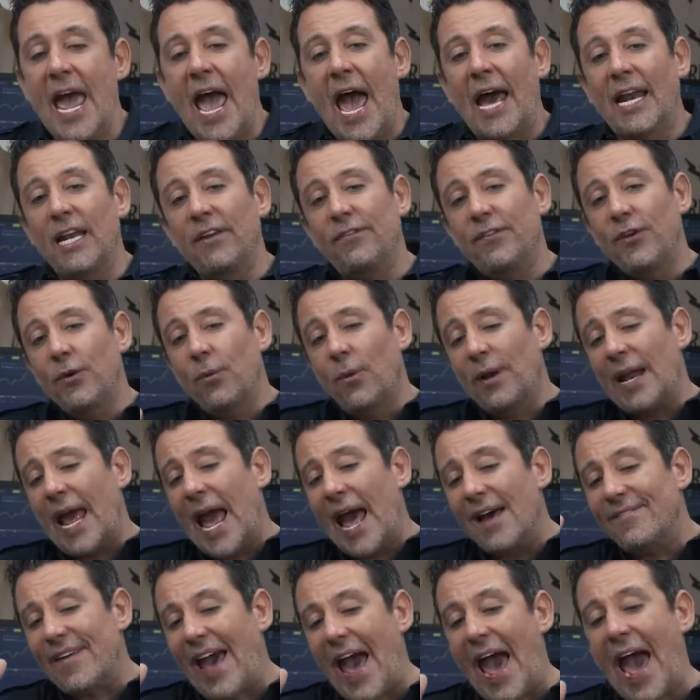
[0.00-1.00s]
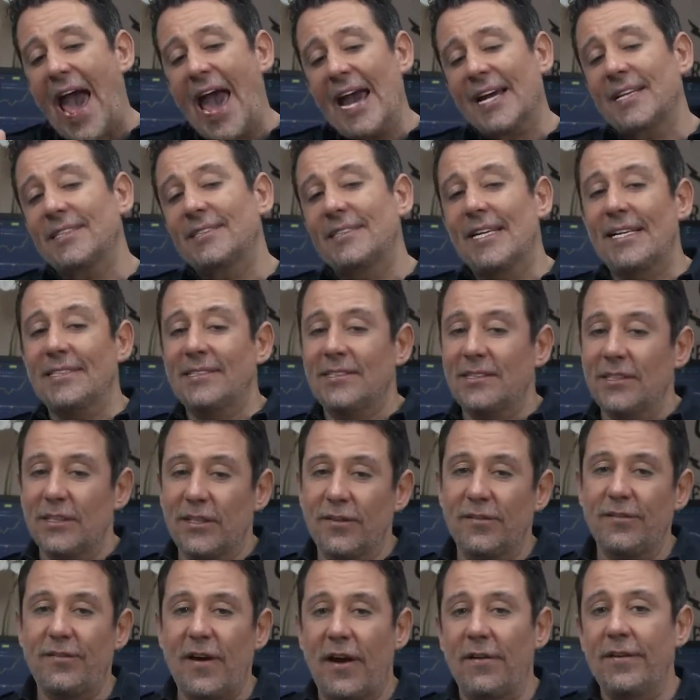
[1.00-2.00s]
And if you want to have access to
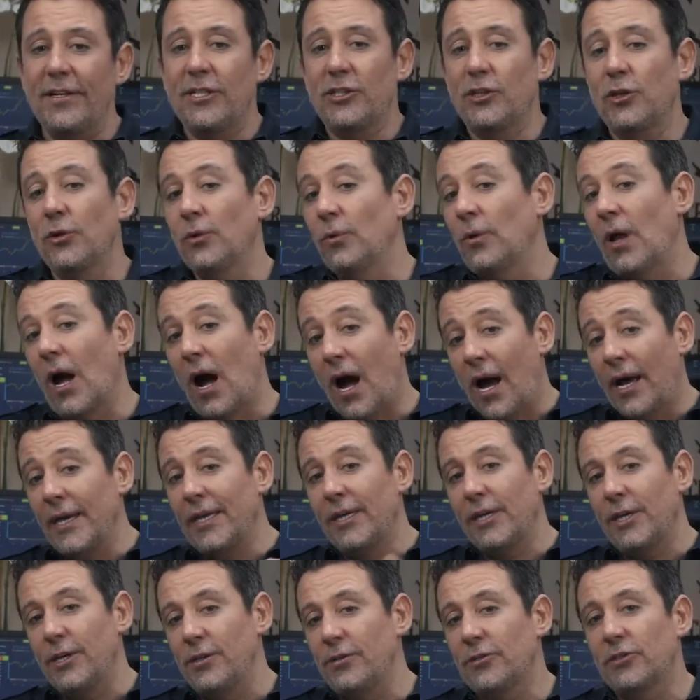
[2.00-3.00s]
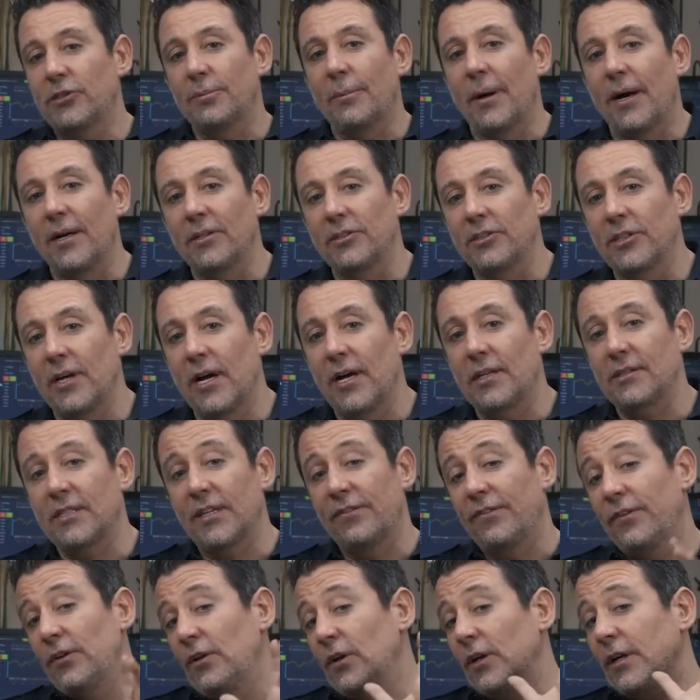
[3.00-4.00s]
the very tool I use, Smart Charts,
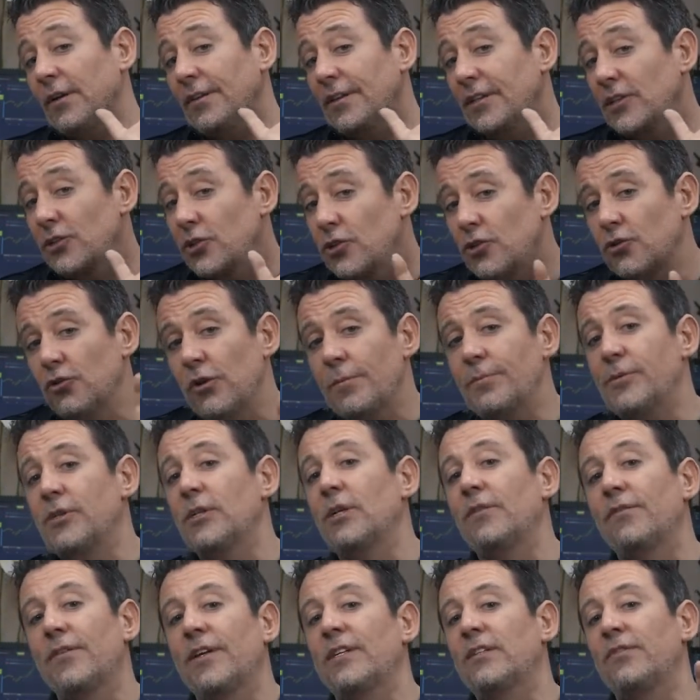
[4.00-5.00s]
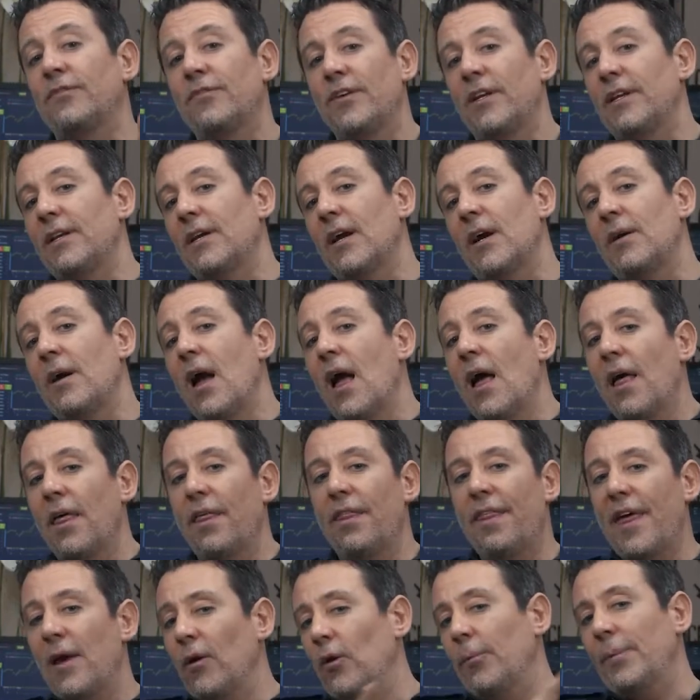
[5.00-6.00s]
if you look at the description of this video,
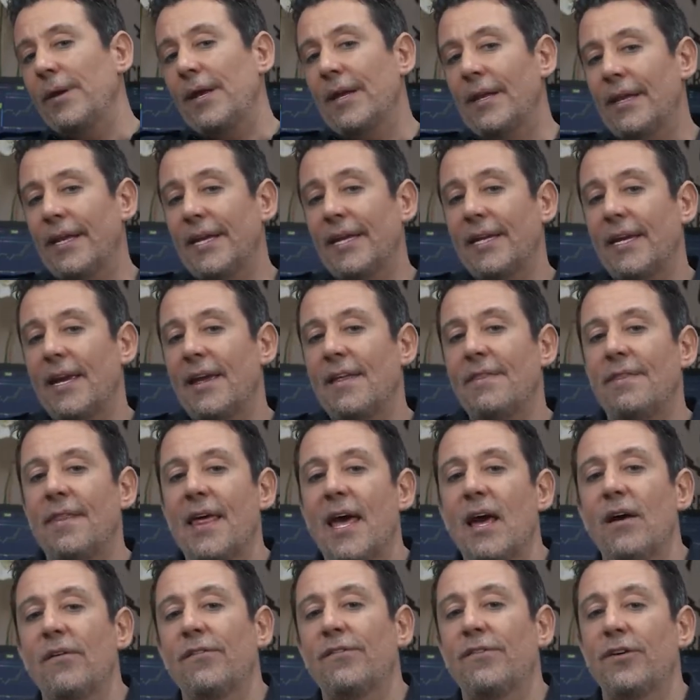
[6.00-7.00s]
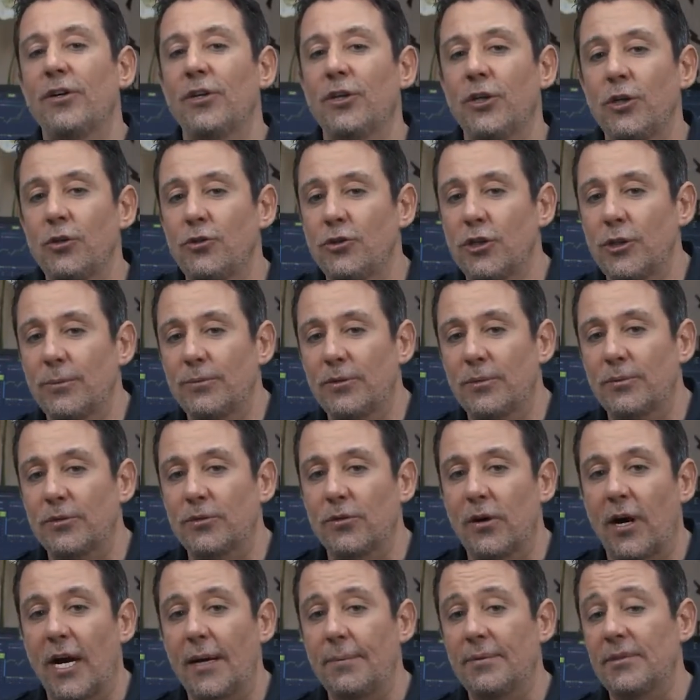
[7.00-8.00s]
there will be a link in there for YouTube
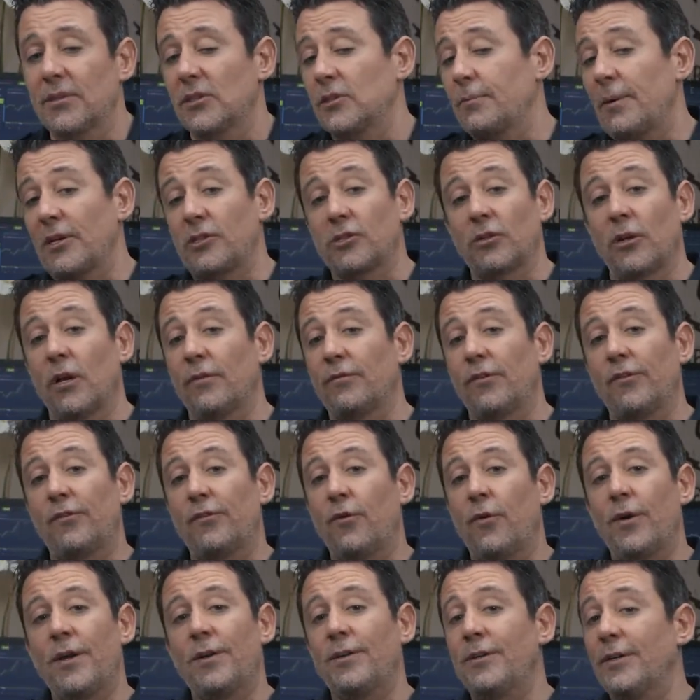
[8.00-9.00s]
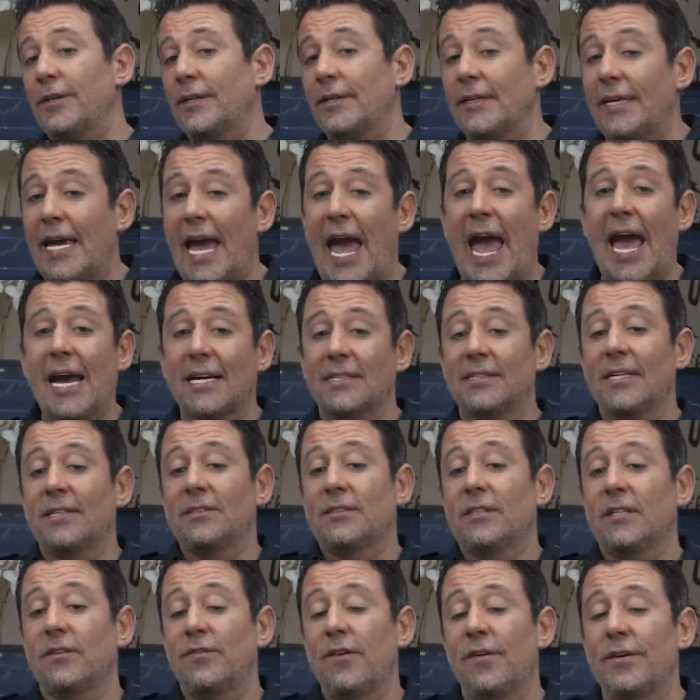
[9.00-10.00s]
subscribers, a special offer for you. You can get access
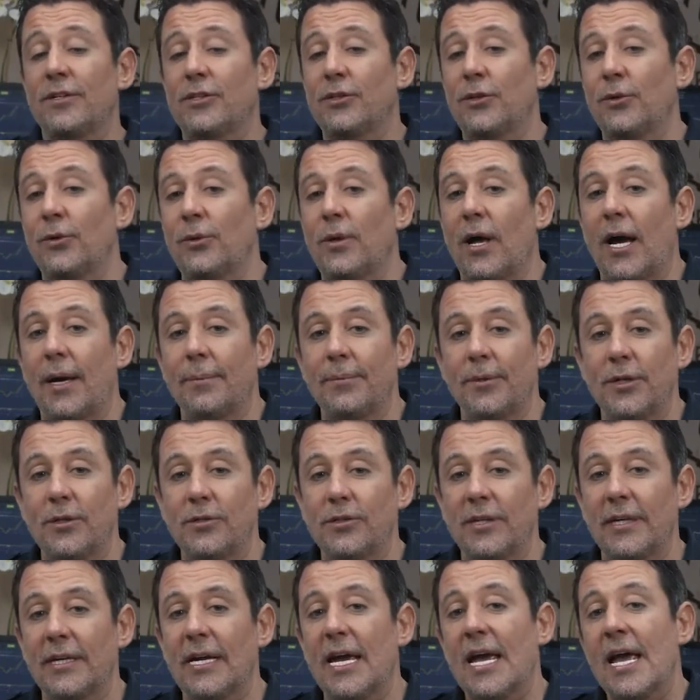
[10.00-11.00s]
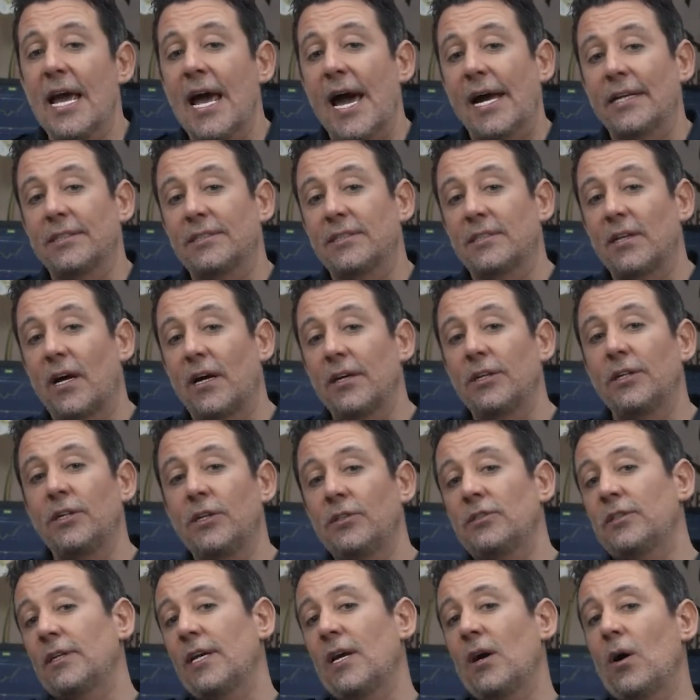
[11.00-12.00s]
to the very tool I'm using and start
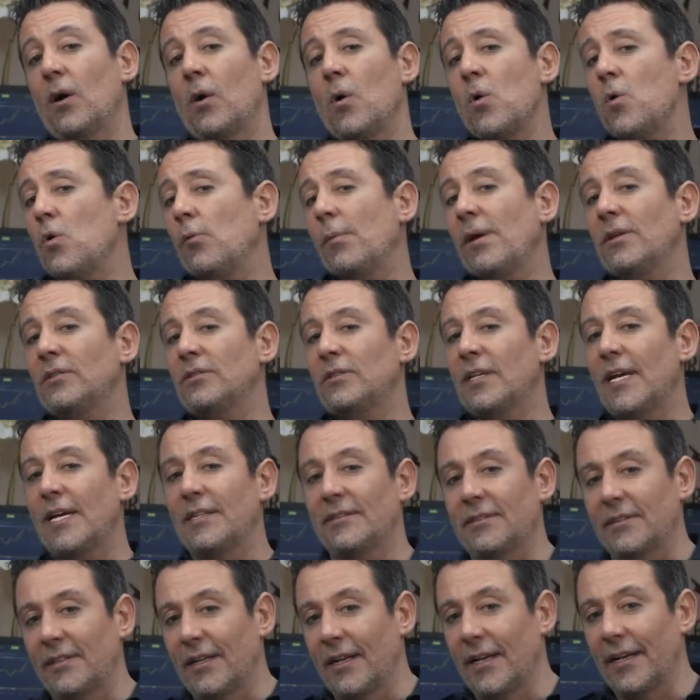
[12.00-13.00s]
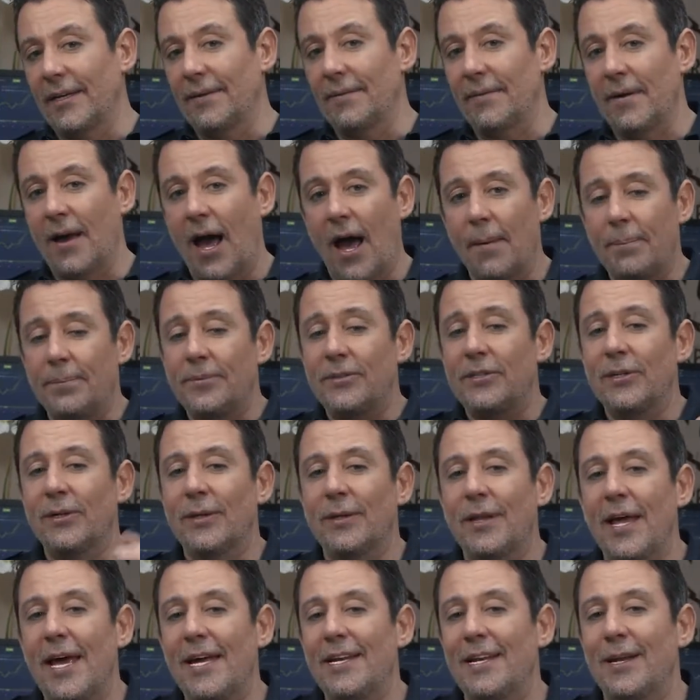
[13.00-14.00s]
using it almost instantly. Up
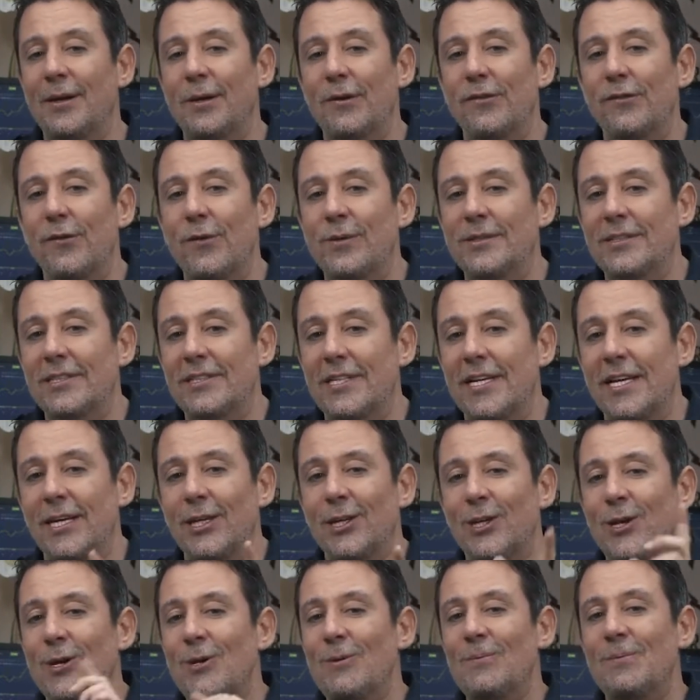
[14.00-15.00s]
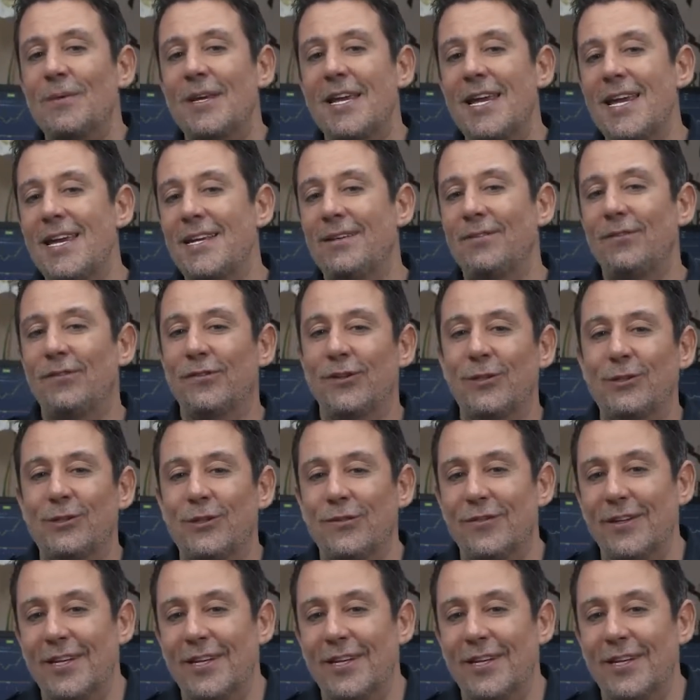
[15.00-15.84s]
until then, I look forward to seeing you in future